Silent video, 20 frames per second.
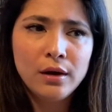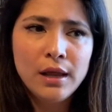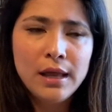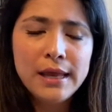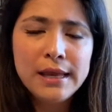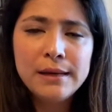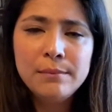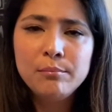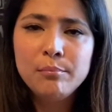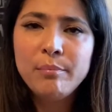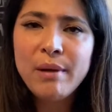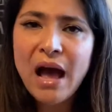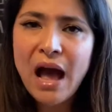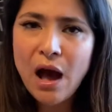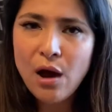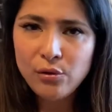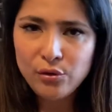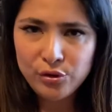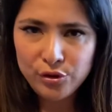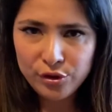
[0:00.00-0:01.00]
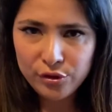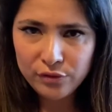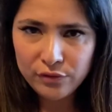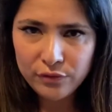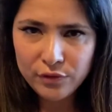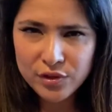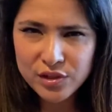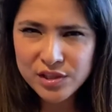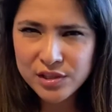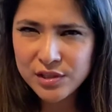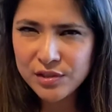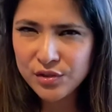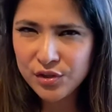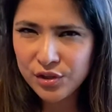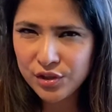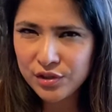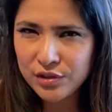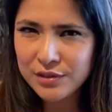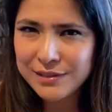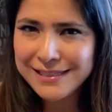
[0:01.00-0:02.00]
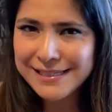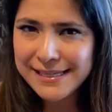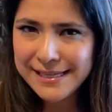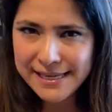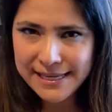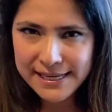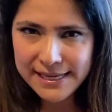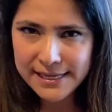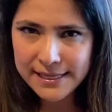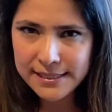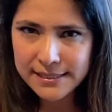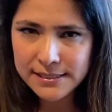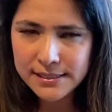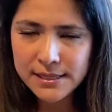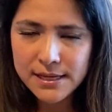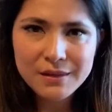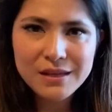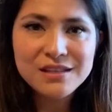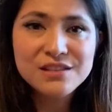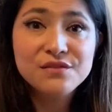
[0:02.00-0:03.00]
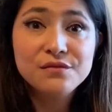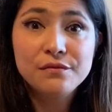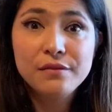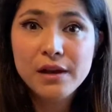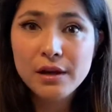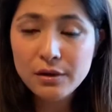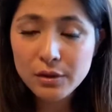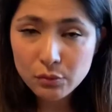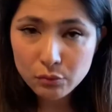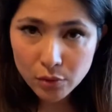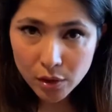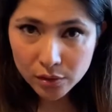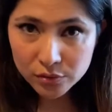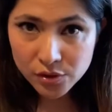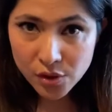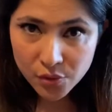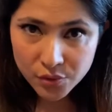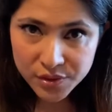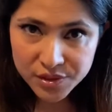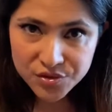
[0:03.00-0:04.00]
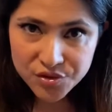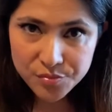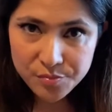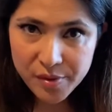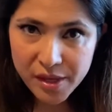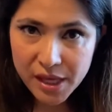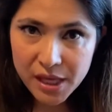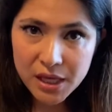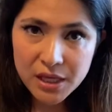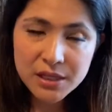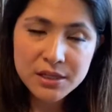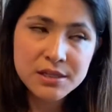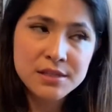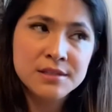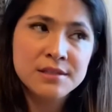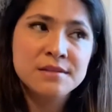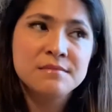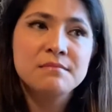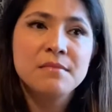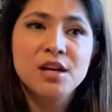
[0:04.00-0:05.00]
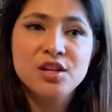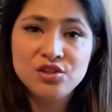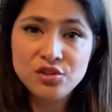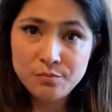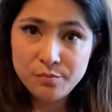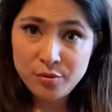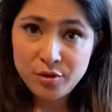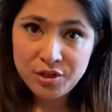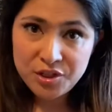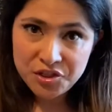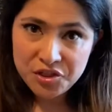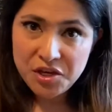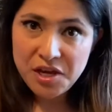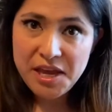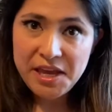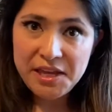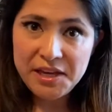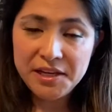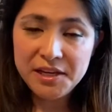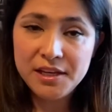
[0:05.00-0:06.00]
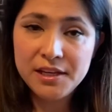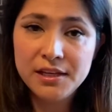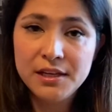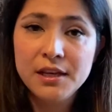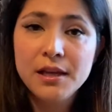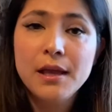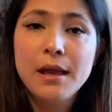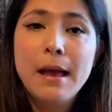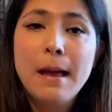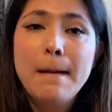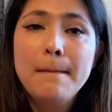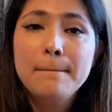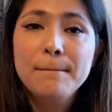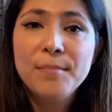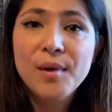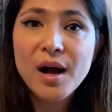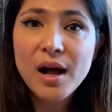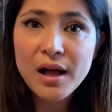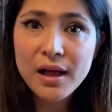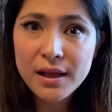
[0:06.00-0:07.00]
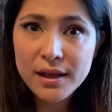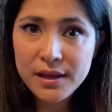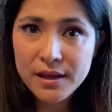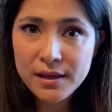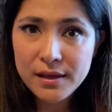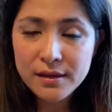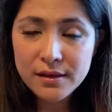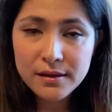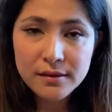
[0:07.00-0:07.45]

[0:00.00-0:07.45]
in powder for certain teas. It's very well known in Japan. It's much appreciated by